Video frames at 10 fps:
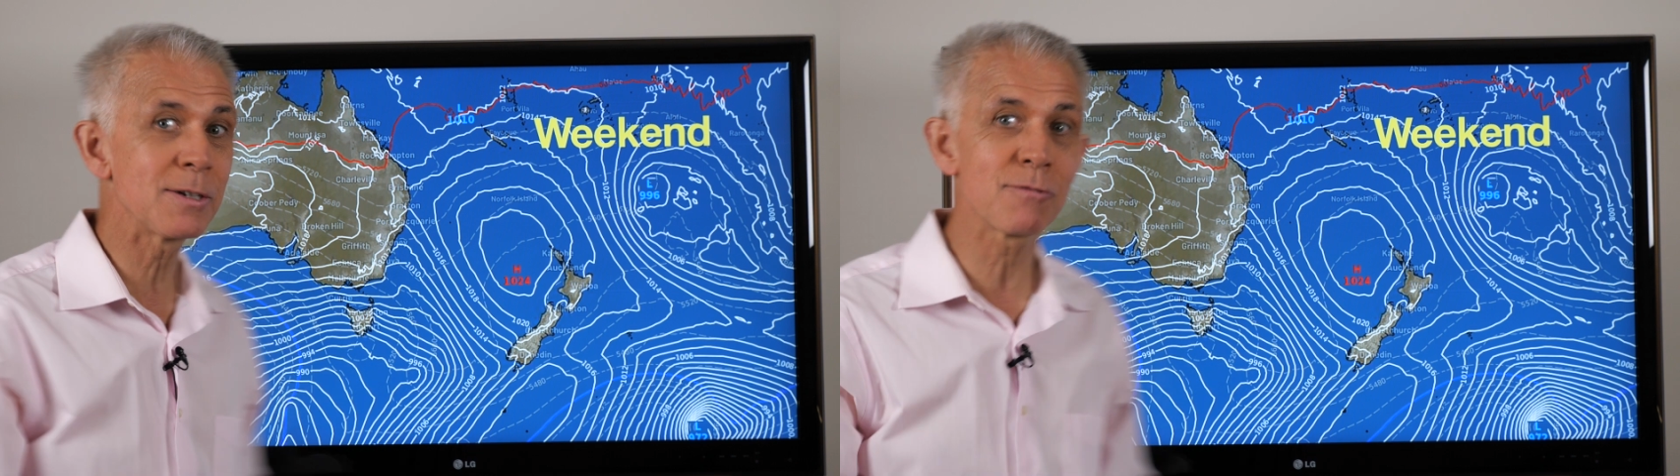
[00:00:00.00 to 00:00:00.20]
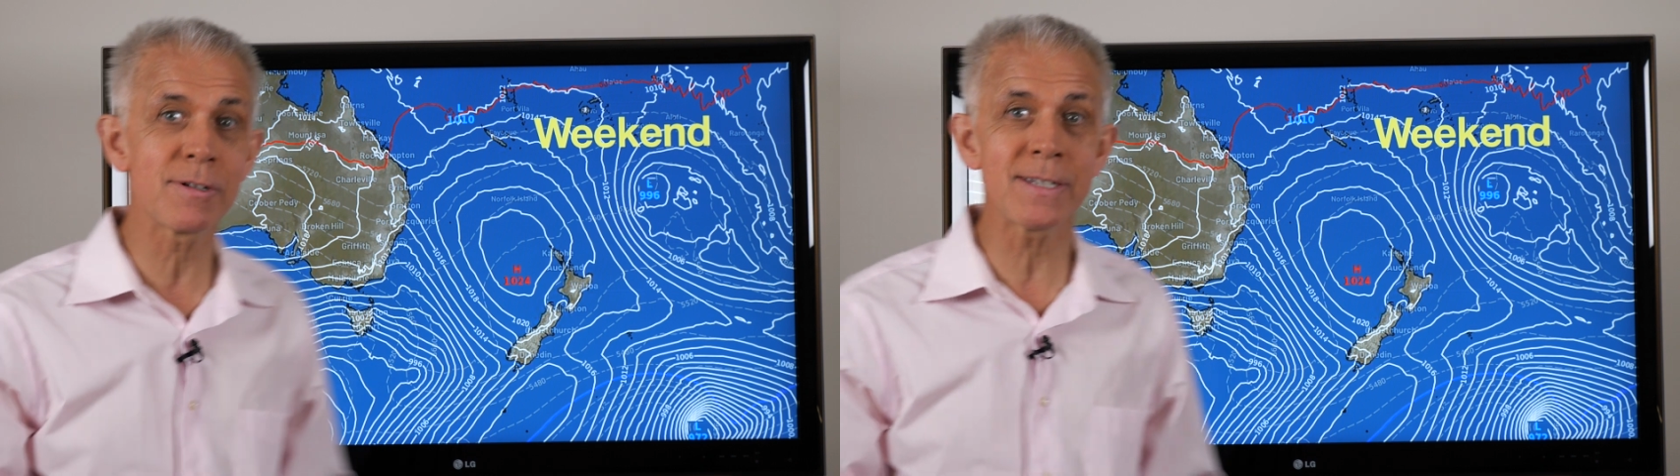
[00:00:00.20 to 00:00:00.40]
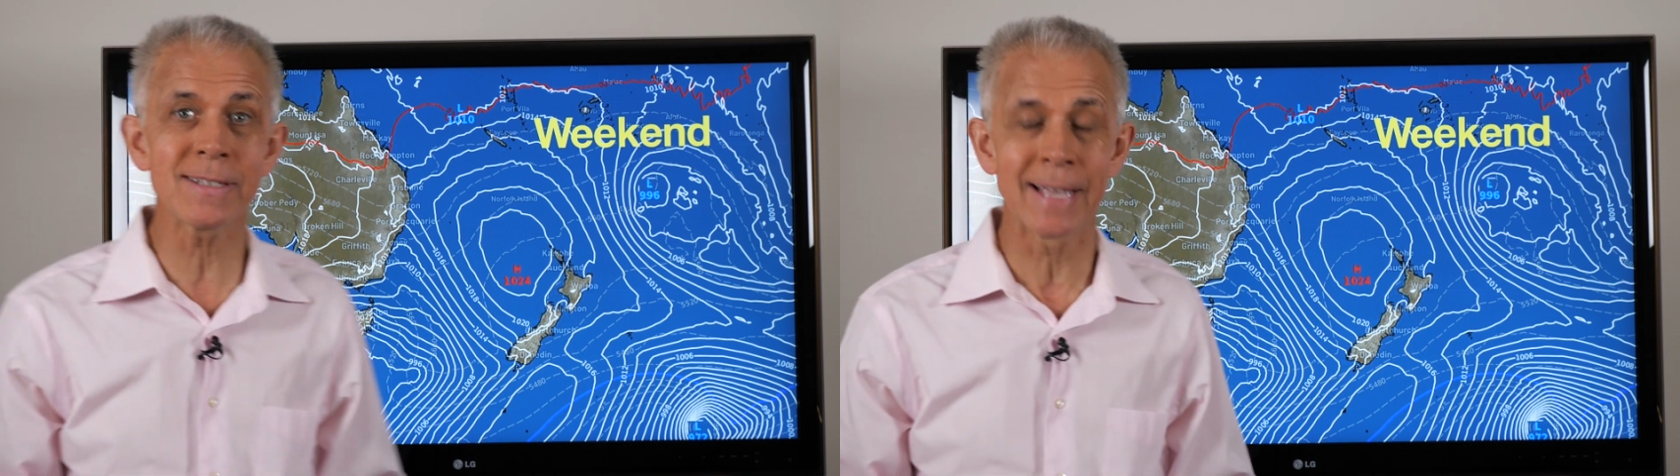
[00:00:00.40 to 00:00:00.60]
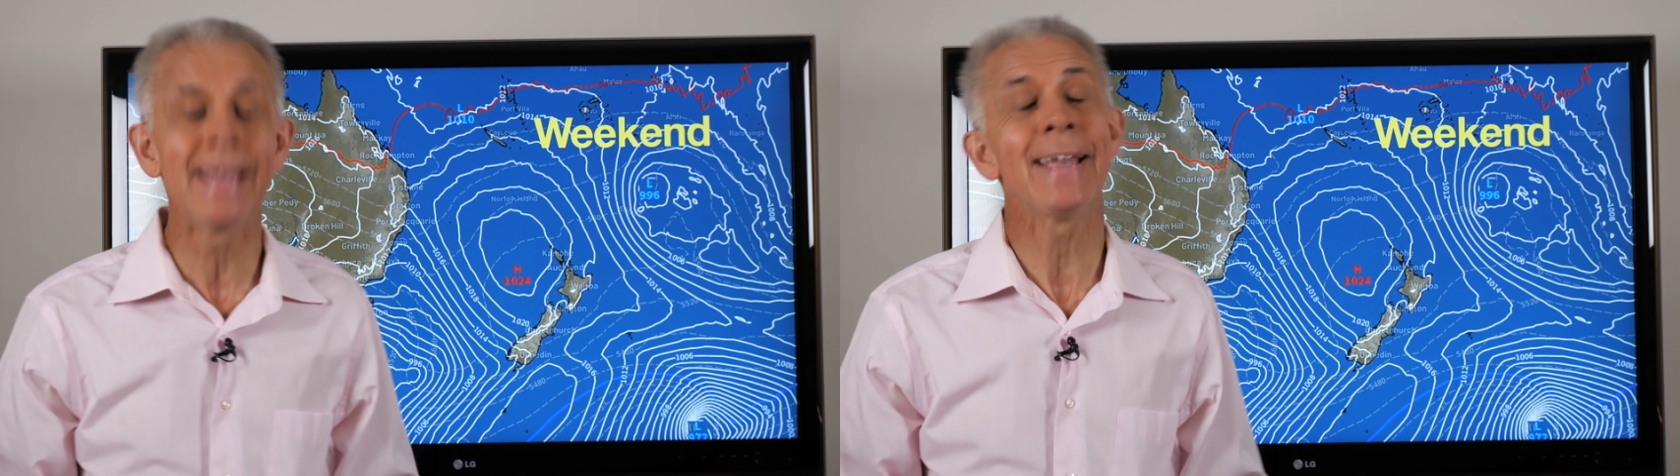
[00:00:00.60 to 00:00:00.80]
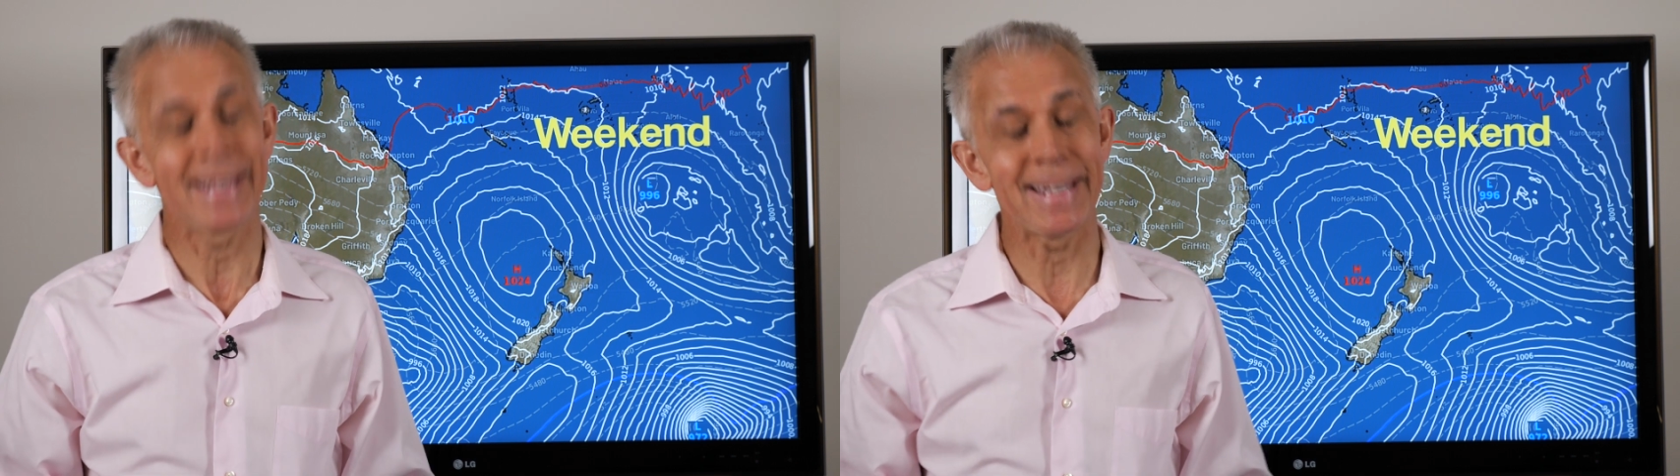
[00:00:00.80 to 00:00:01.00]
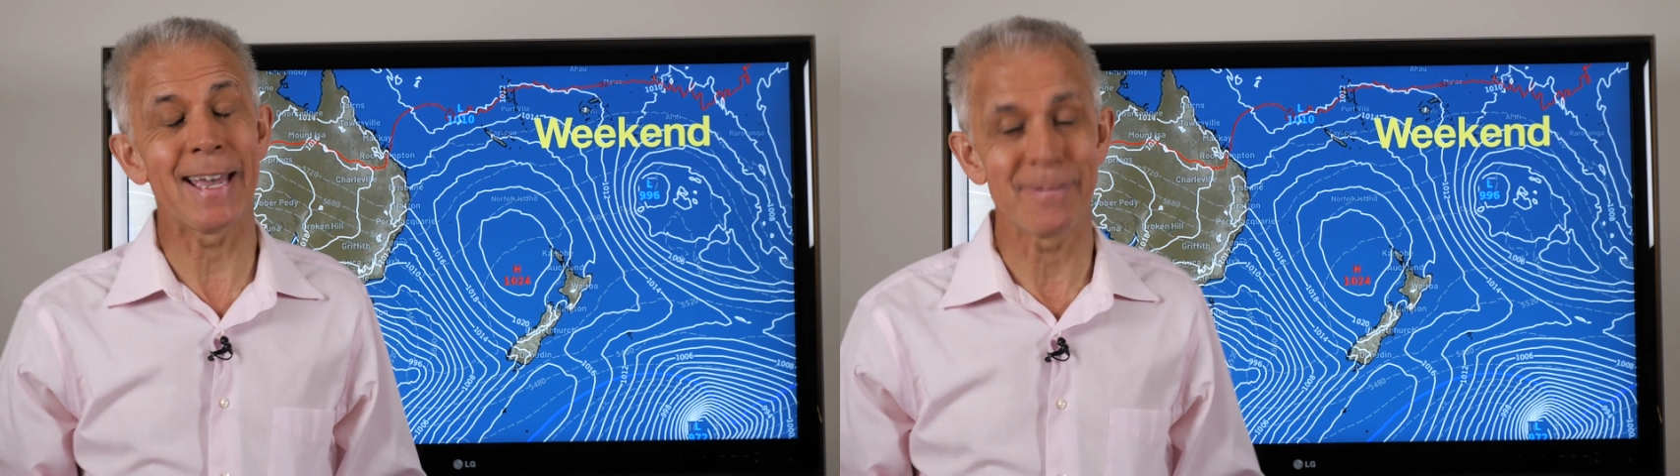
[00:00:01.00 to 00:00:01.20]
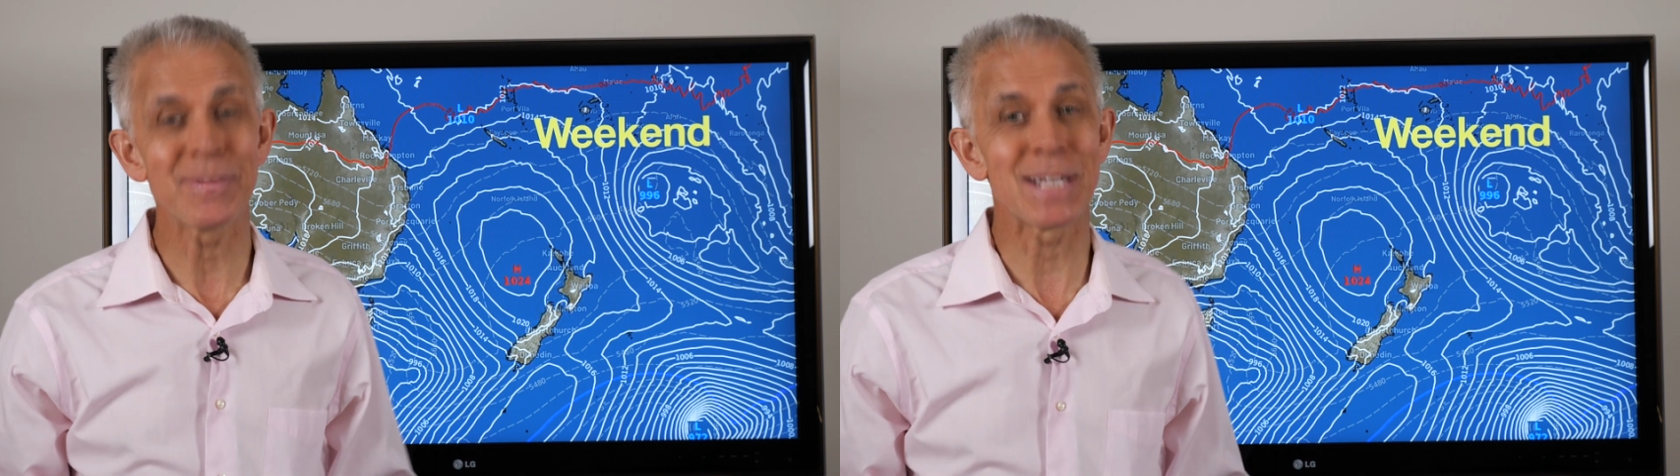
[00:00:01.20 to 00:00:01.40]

degrees, yeah,